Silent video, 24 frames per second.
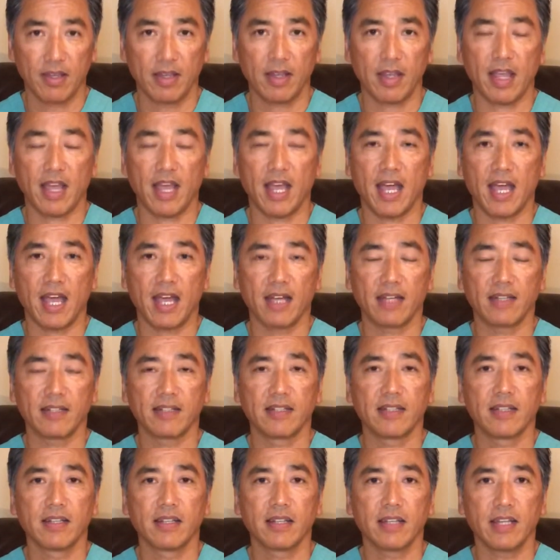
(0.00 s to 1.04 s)
and
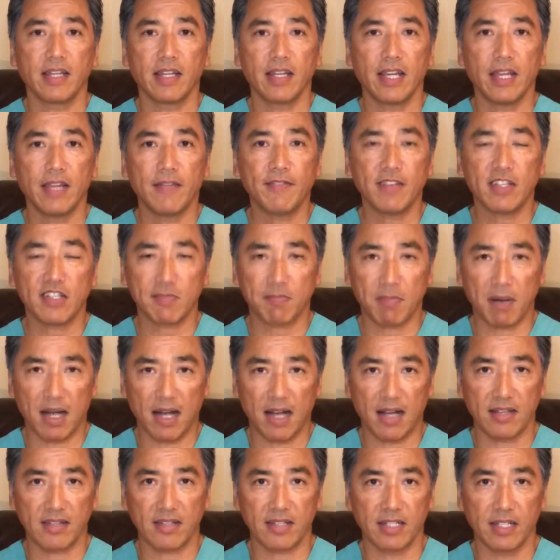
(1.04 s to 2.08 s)
if it's
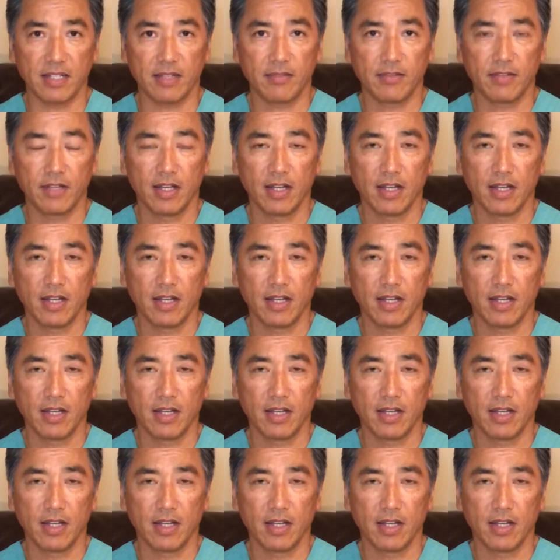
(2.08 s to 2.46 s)
positive,